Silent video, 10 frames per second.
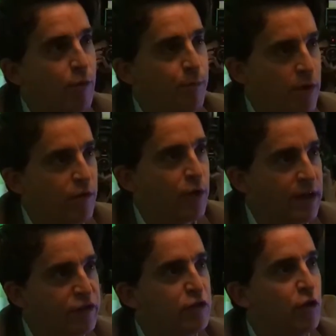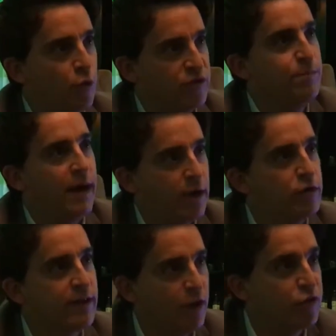part of what I used to do was buy
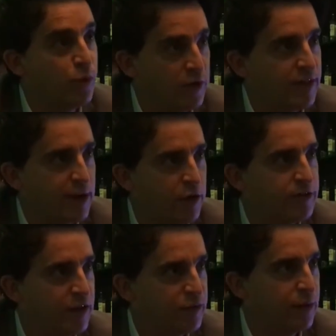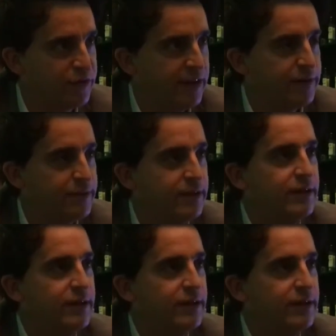hotels. We owned a lot of hotels when I was there.